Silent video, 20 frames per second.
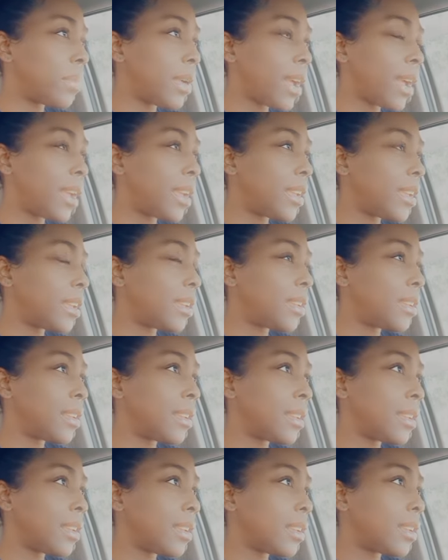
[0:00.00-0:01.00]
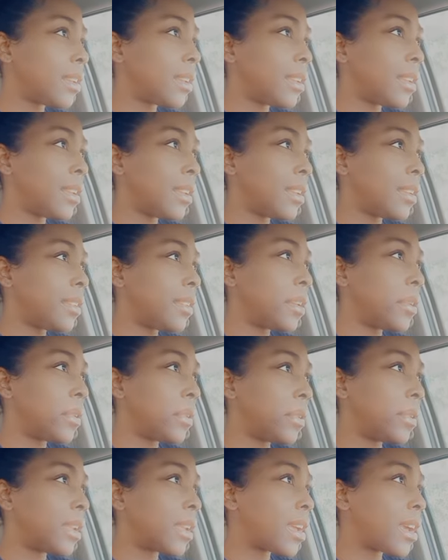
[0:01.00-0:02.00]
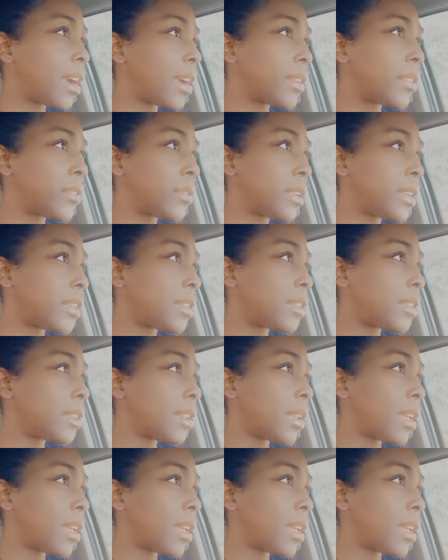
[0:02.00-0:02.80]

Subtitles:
by, you know, the Cartwright.